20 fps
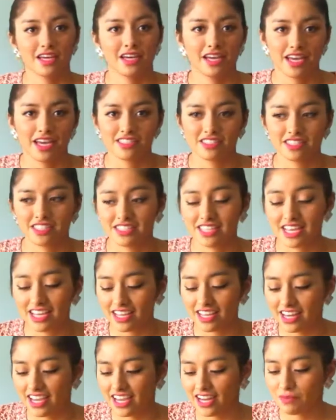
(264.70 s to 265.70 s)
Okay, so the
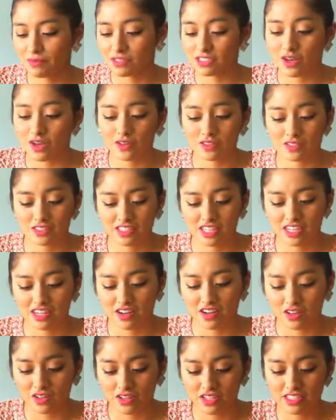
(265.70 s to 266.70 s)
second item was also $10,
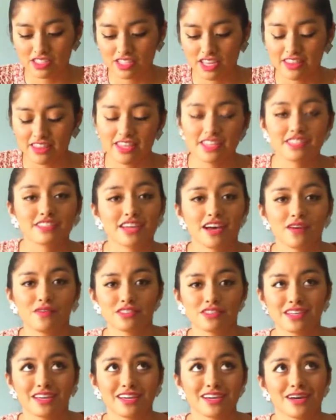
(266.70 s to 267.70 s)
and this I
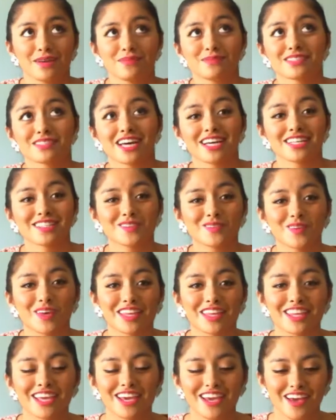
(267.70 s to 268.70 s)
was like obsessed with.
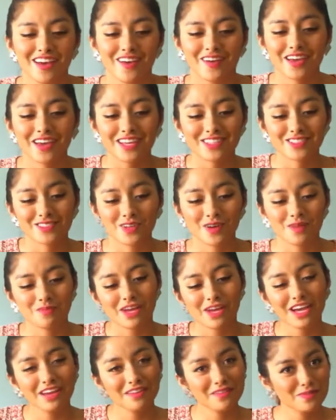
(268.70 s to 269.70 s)
Okay, so I'm
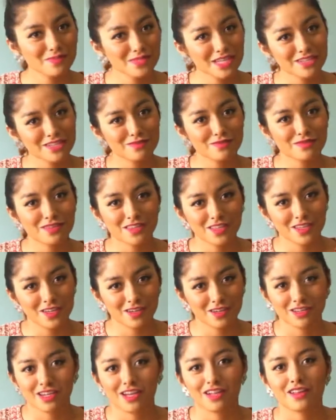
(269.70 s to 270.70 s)
kind of obsessed with
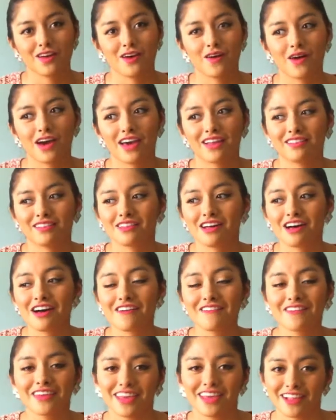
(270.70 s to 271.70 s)
neon yellow. I
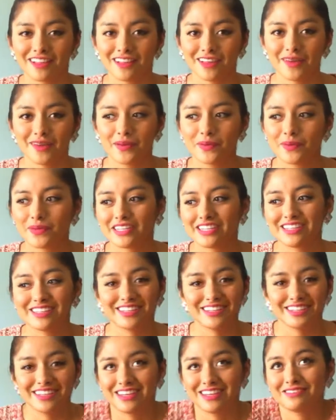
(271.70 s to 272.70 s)
love yellow.
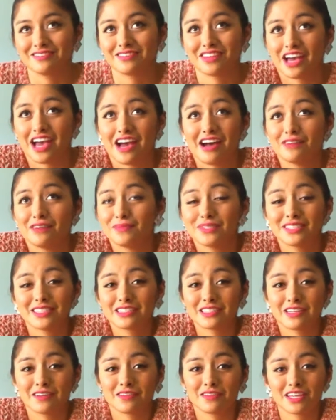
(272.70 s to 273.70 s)
Like, I have been
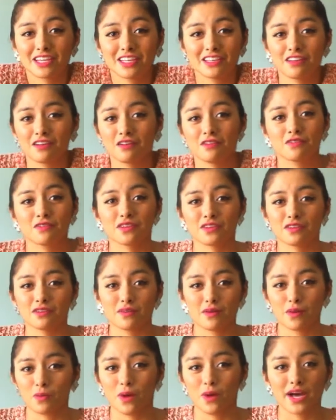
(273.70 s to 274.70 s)
loving yellow for
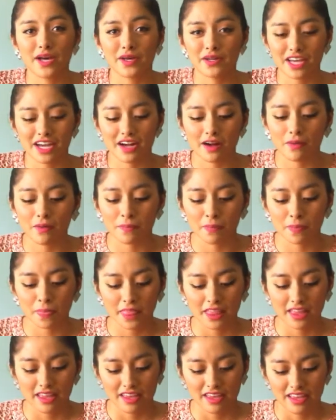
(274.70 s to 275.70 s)
a while now,
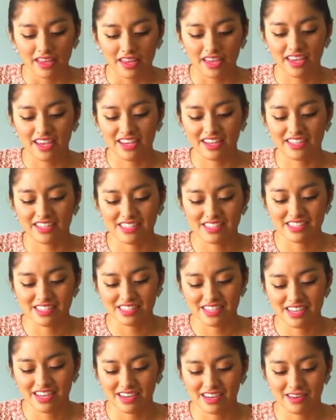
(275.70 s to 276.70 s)
and
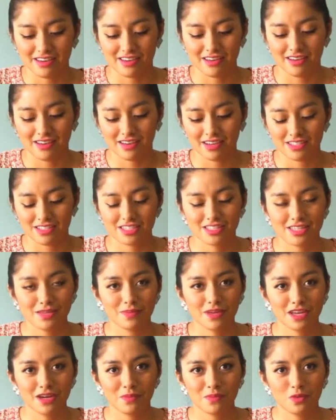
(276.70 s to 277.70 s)
I just
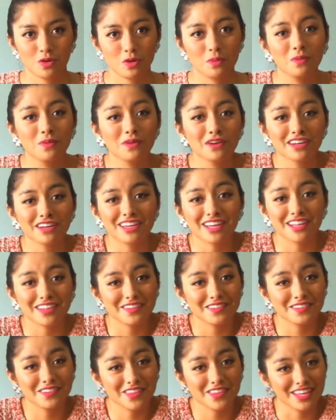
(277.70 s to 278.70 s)
keep getting more and more
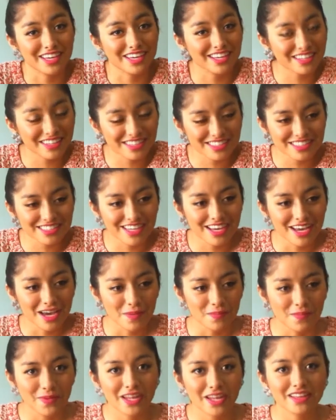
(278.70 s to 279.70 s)
yellow things.
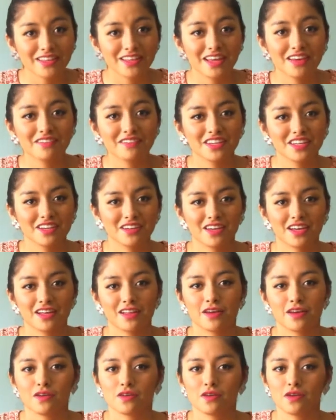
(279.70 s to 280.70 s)
But I love neon
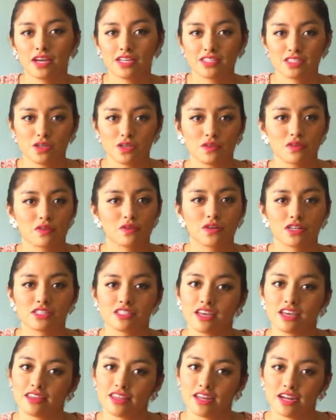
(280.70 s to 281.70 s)
yellow. You guys know the
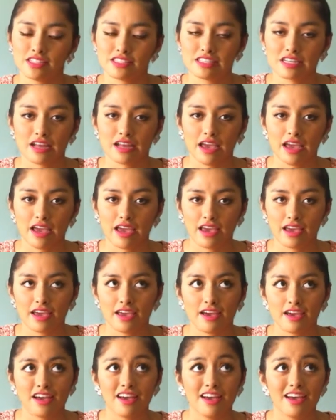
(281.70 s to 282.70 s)
corset that I did
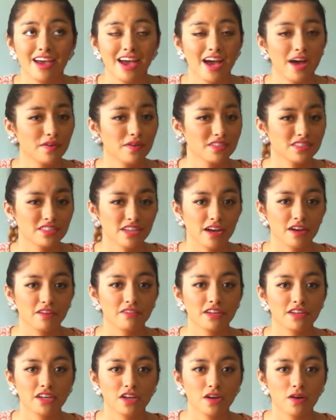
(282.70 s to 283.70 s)
a how to style
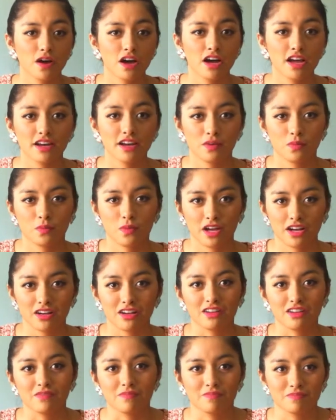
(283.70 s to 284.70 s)
video on?
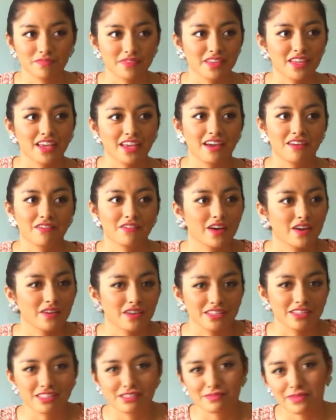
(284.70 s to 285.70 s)
Well, I
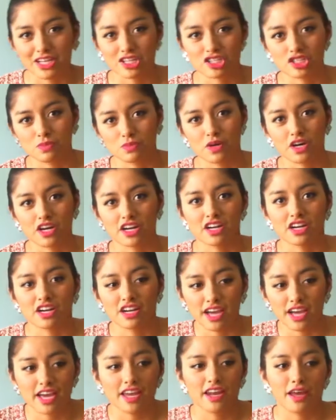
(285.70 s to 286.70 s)
found its matching partner,
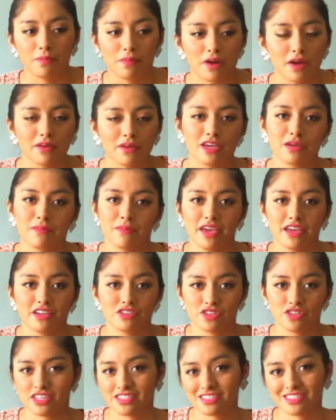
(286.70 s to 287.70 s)
and I probably can make a
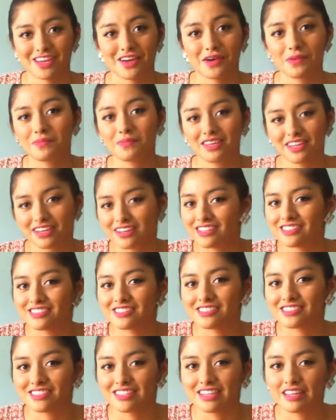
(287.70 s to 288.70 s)
dress now because
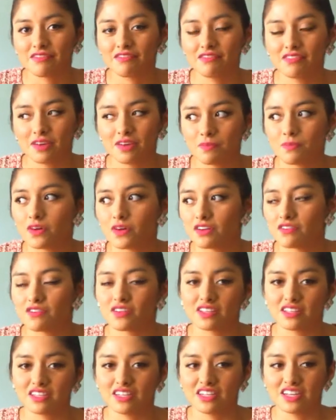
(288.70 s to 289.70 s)
they fit
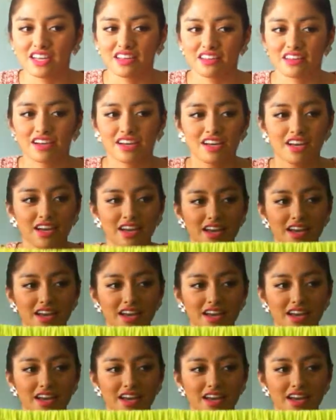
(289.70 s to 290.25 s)
perfectly together.